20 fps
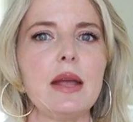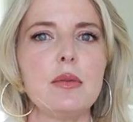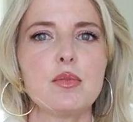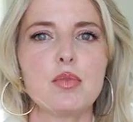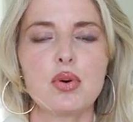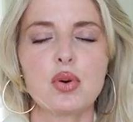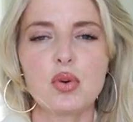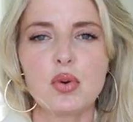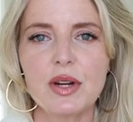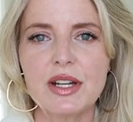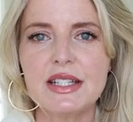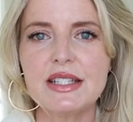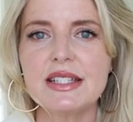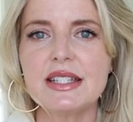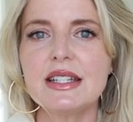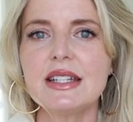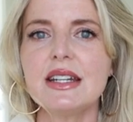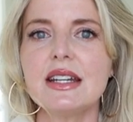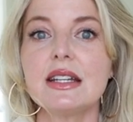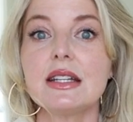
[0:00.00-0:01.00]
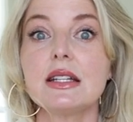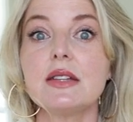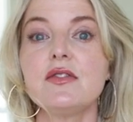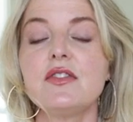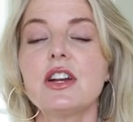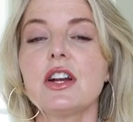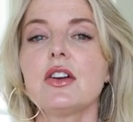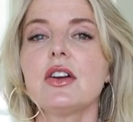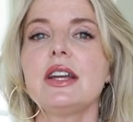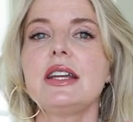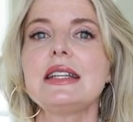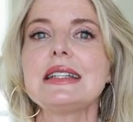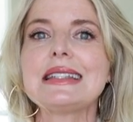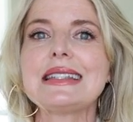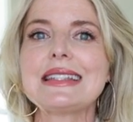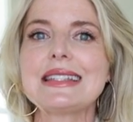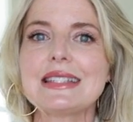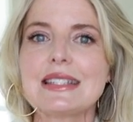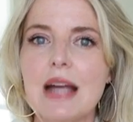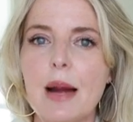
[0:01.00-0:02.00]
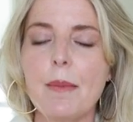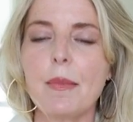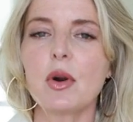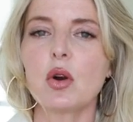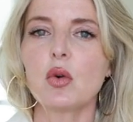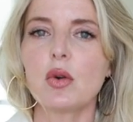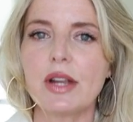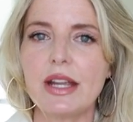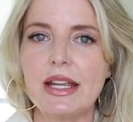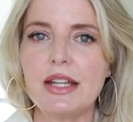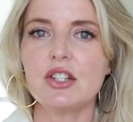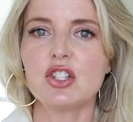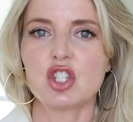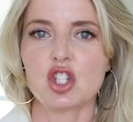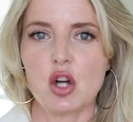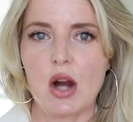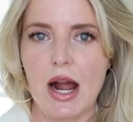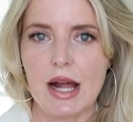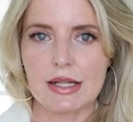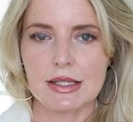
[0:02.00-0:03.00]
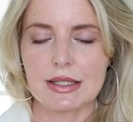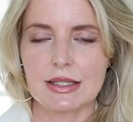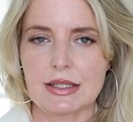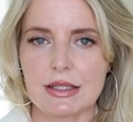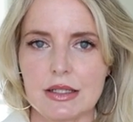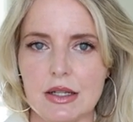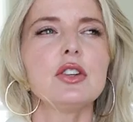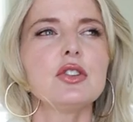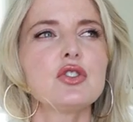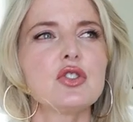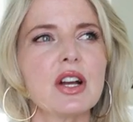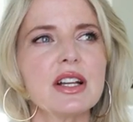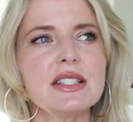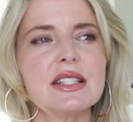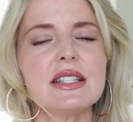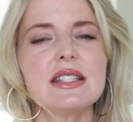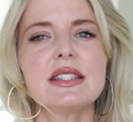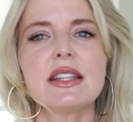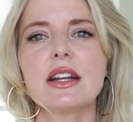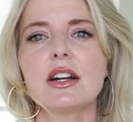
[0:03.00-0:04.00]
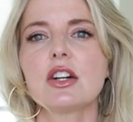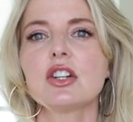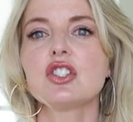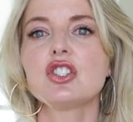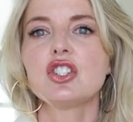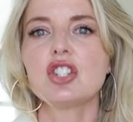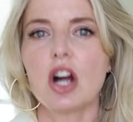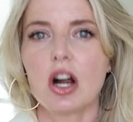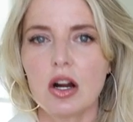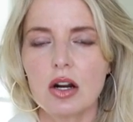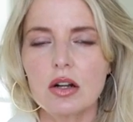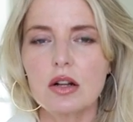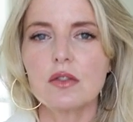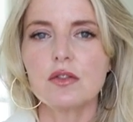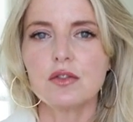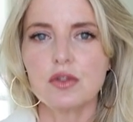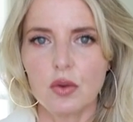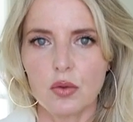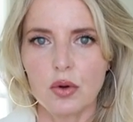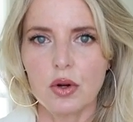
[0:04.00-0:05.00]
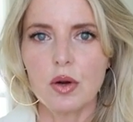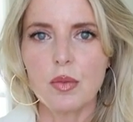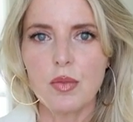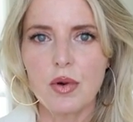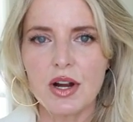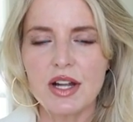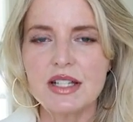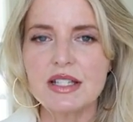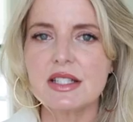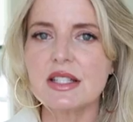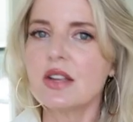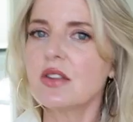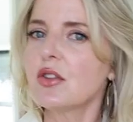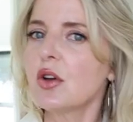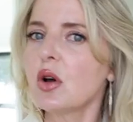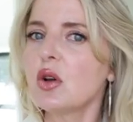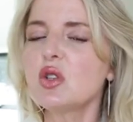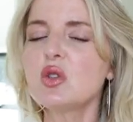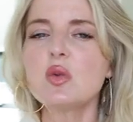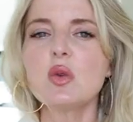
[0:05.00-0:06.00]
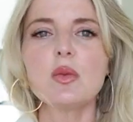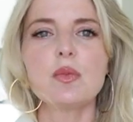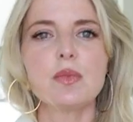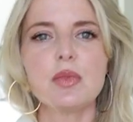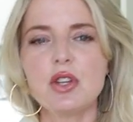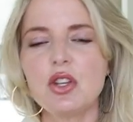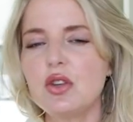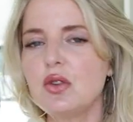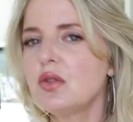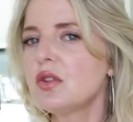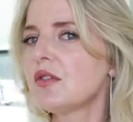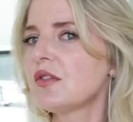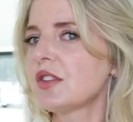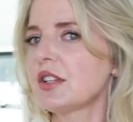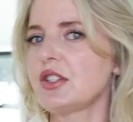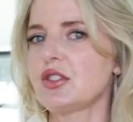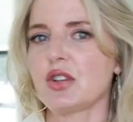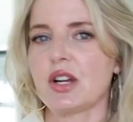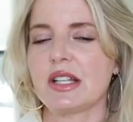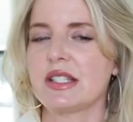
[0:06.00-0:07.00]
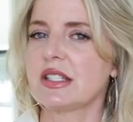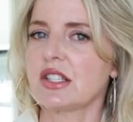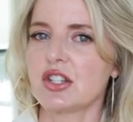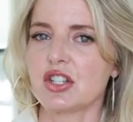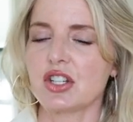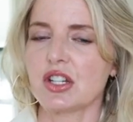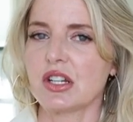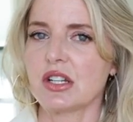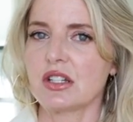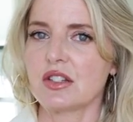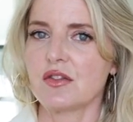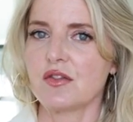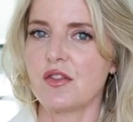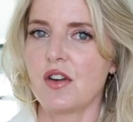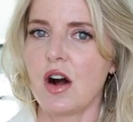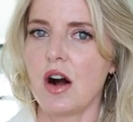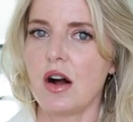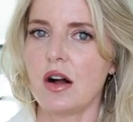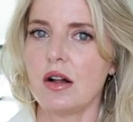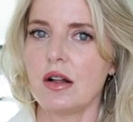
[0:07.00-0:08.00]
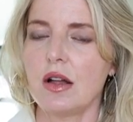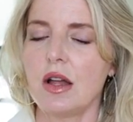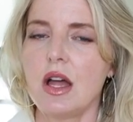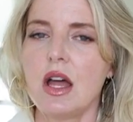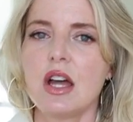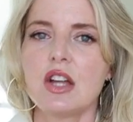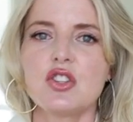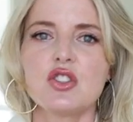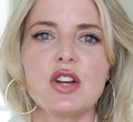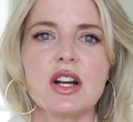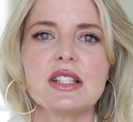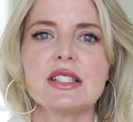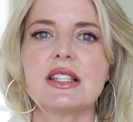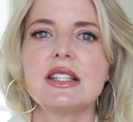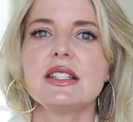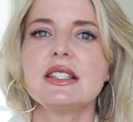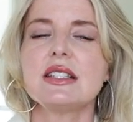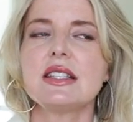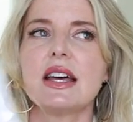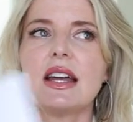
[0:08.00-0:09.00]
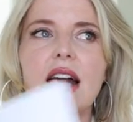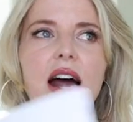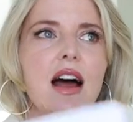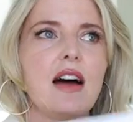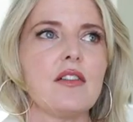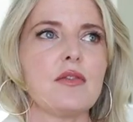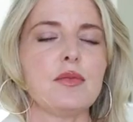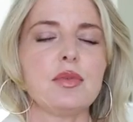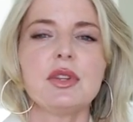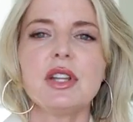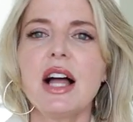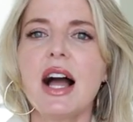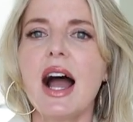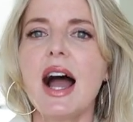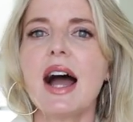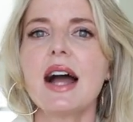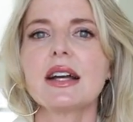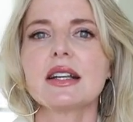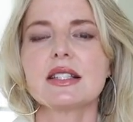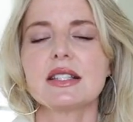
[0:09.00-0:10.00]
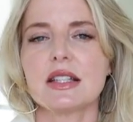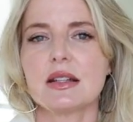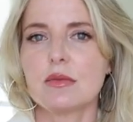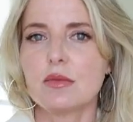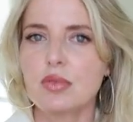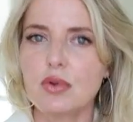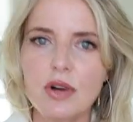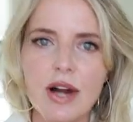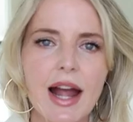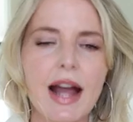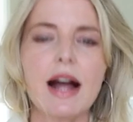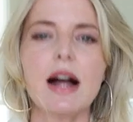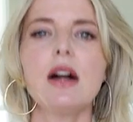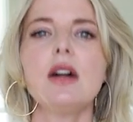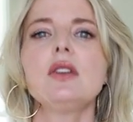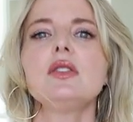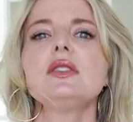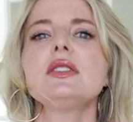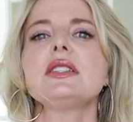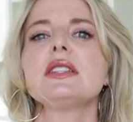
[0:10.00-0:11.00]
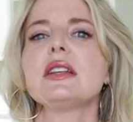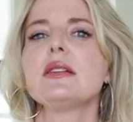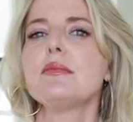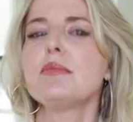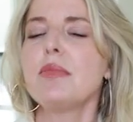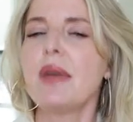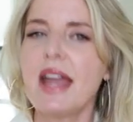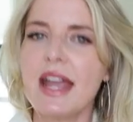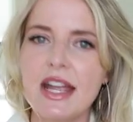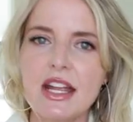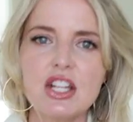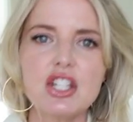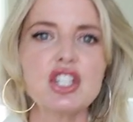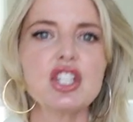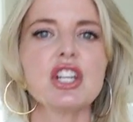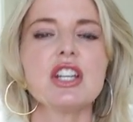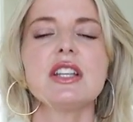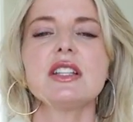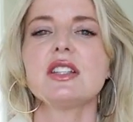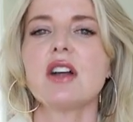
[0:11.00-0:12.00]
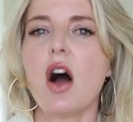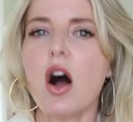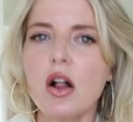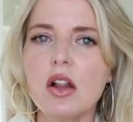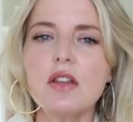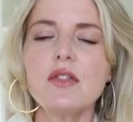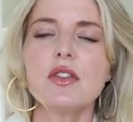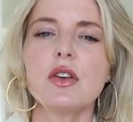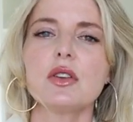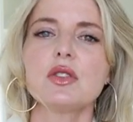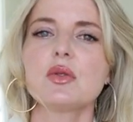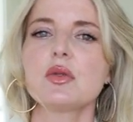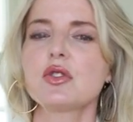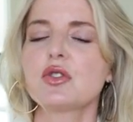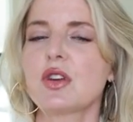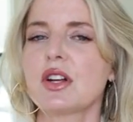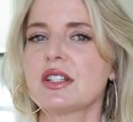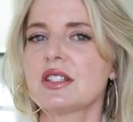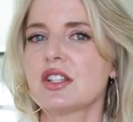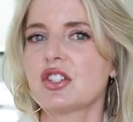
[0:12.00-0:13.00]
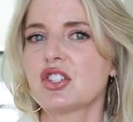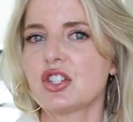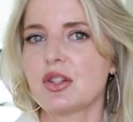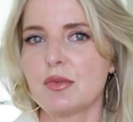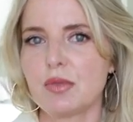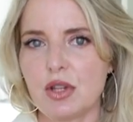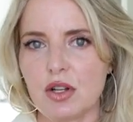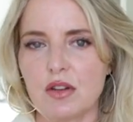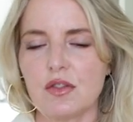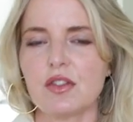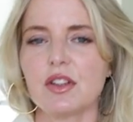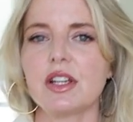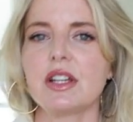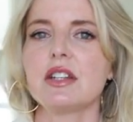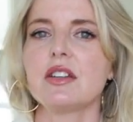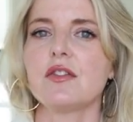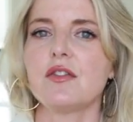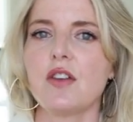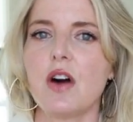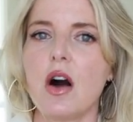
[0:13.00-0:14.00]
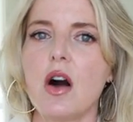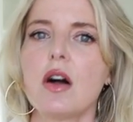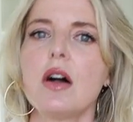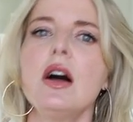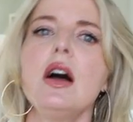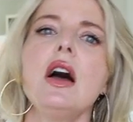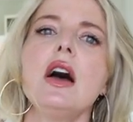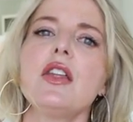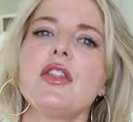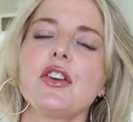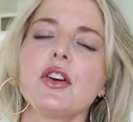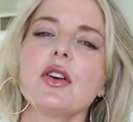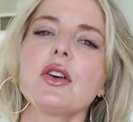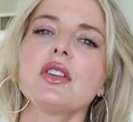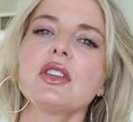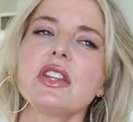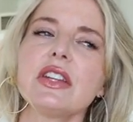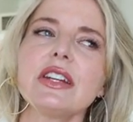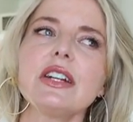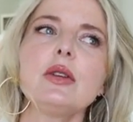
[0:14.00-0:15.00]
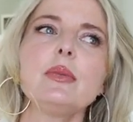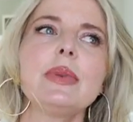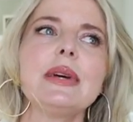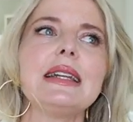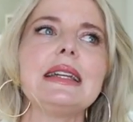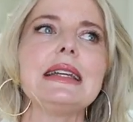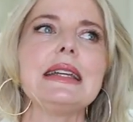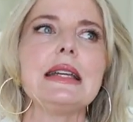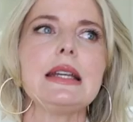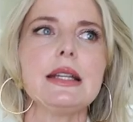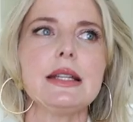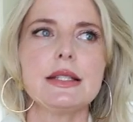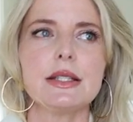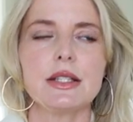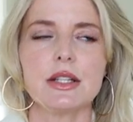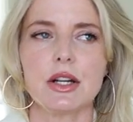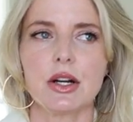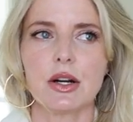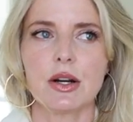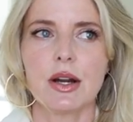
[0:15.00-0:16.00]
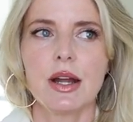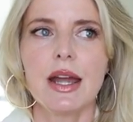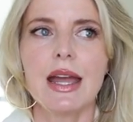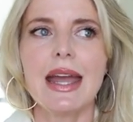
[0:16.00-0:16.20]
a printed, very summery dress. Your dresses that are dark floral prints, those will beautifully transition into fall. Dresses that have blacks and browns and beiges, all of those will transition beautifully into fall. They're a little bit easier.